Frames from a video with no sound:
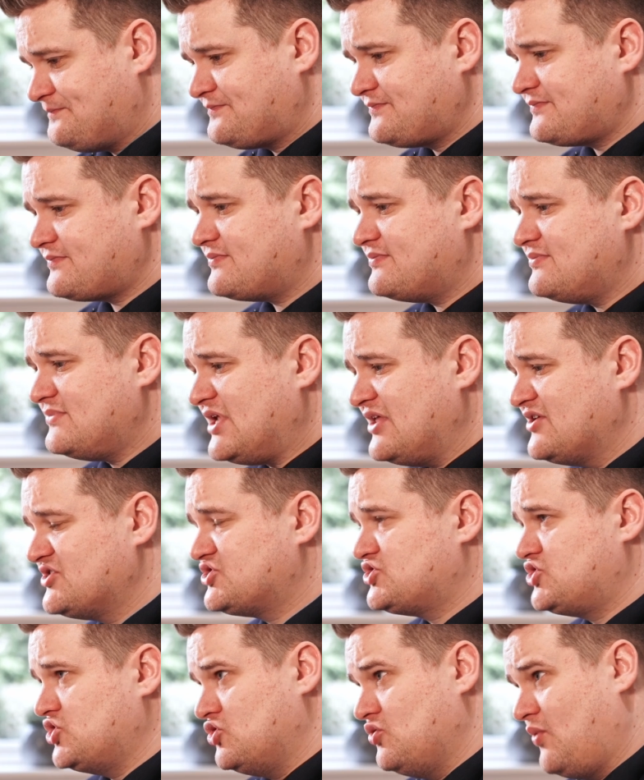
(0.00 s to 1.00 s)
it?
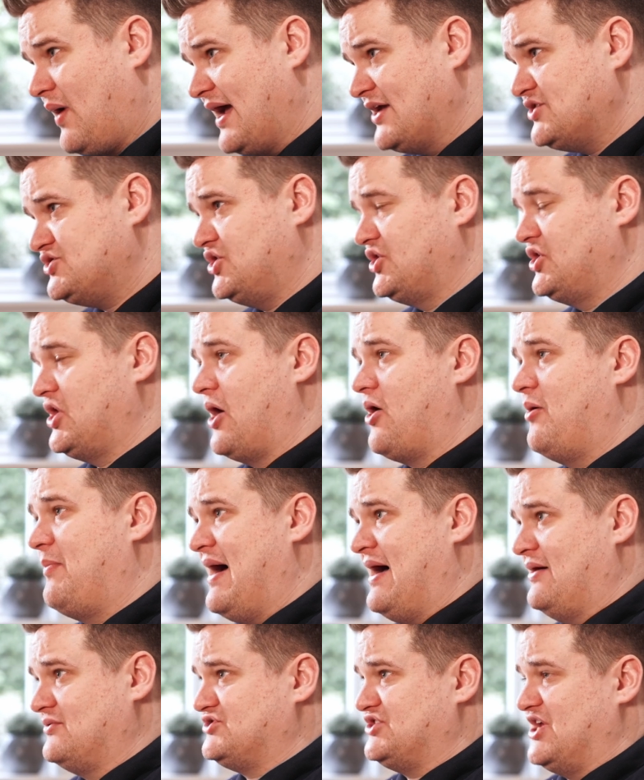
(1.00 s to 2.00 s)
There's two ways you can go
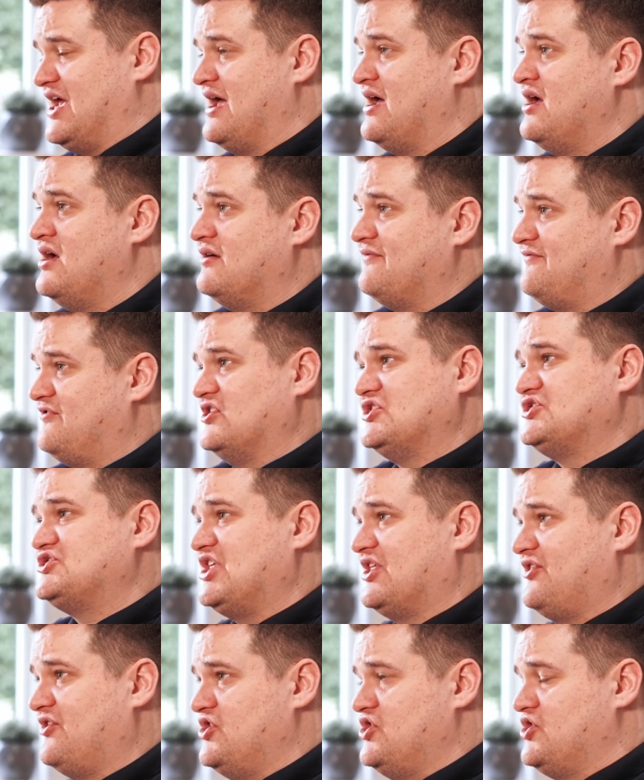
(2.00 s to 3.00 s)
about it. First
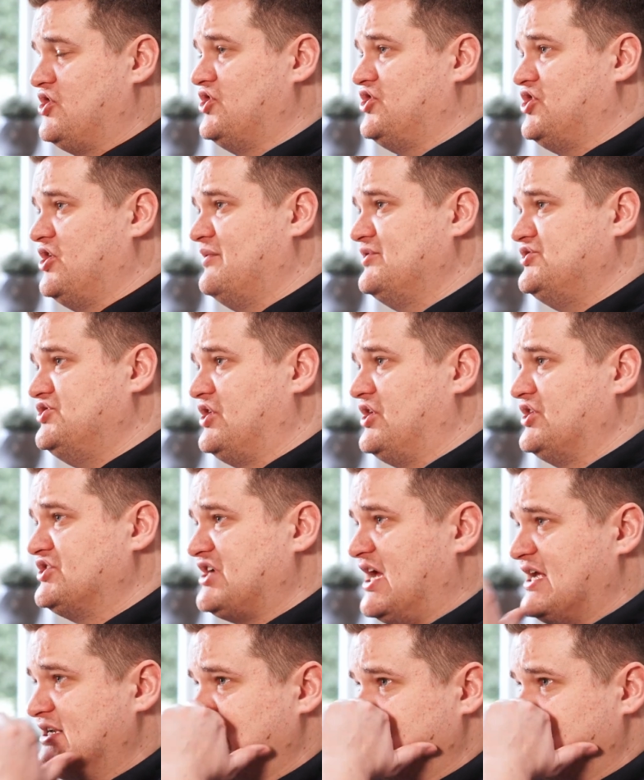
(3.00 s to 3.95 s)
thing that you could do is you could say